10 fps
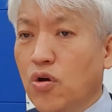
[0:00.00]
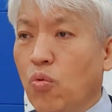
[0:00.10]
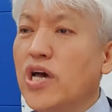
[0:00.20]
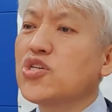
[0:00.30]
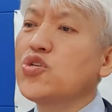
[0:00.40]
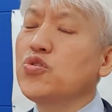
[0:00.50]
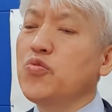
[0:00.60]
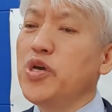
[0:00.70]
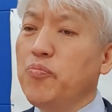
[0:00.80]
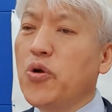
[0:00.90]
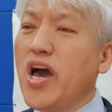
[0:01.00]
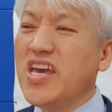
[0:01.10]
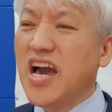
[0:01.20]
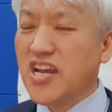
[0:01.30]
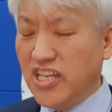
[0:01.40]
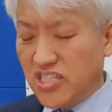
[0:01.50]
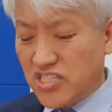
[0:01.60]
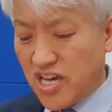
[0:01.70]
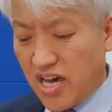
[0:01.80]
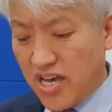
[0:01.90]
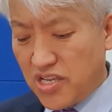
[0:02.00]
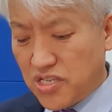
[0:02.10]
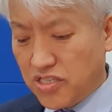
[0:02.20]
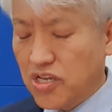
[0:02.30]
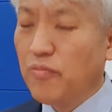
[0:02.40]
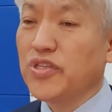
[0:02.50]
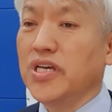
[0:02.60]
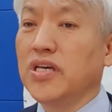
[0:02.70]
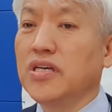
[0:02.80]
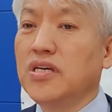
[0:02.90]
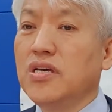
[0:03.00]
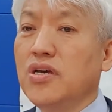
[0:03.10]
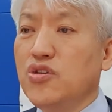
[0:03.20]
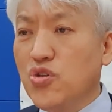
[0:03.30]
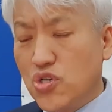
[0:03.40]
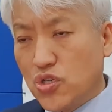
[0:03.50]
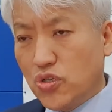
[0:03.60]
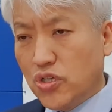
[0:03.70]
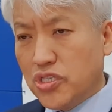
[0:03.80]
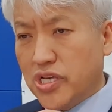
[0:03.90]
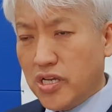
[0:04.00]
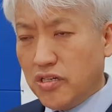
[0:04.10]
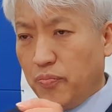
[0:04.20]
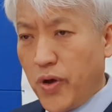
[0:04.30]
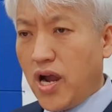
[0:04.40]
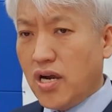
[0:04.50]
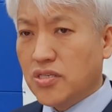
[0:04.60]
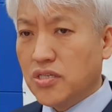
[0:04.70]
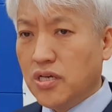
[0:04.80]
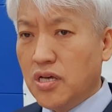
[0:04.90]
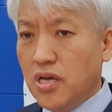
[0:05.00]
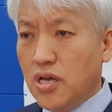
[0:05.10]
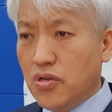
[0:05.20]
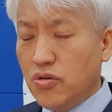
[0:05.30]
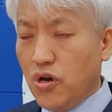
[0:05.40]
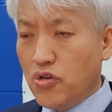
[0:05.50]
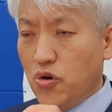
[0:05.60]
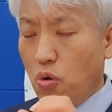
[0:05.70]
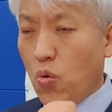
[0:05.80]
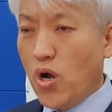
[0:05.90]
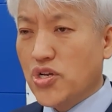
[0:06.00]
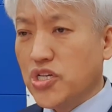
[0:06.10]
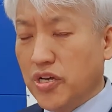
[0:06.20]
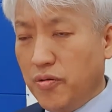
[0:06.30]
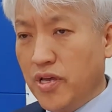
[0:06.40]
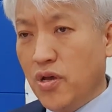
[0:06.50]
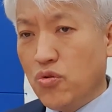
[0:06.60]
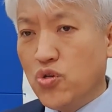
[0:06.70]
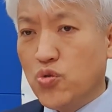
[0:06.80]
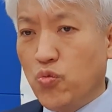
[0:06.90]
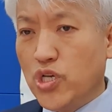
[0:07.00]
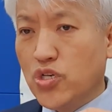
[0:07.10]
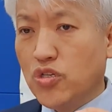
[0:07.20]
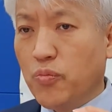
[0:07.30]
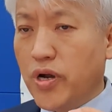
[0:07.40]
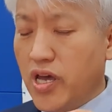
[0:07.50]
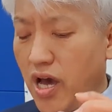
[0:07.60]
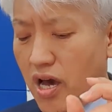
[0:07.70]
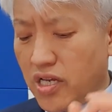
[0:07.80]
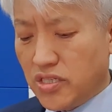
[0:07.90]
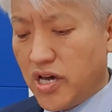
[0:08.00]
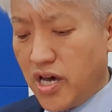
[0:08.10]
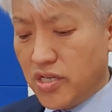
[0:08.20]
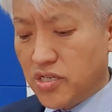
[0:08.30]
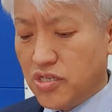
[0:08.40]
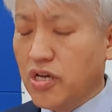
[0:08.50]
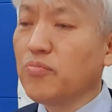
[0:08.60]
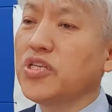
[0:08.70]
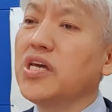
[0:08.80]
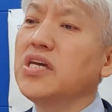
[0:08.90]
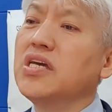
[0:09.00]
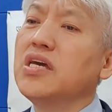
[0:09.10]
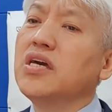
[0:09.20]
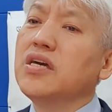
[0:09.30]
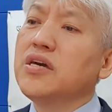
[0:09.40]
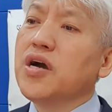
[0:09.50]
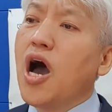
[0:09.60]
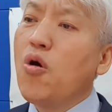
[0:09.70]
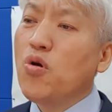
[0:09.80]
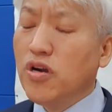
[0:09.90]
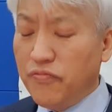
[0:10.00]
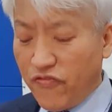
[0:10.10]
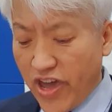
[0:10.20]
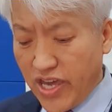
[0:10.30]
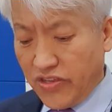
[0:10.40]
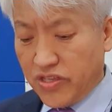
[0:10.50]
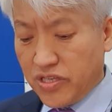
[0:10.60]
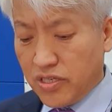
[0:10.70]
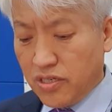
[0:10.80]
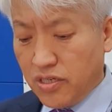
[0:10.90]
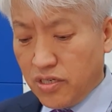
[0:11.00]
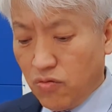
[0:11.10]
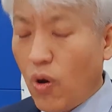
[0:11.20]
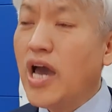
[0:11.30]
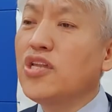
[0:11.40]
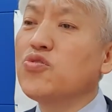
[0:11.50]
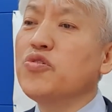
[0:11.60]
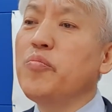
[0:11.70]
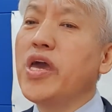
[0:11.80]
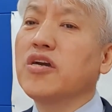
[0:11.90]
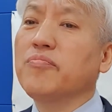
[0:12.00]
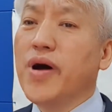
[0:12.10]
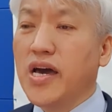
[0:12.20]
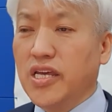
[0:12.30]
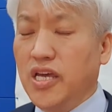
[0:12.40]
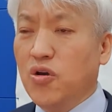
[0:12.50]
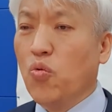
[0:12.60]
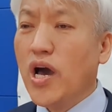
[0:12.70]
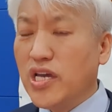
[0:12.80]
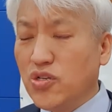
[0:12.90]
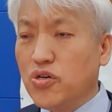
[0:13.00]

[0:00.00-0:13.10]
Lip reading: What should we prioritize something? You should set apart, your worship. We should prioritize something. Our faith. Why do you make money? Why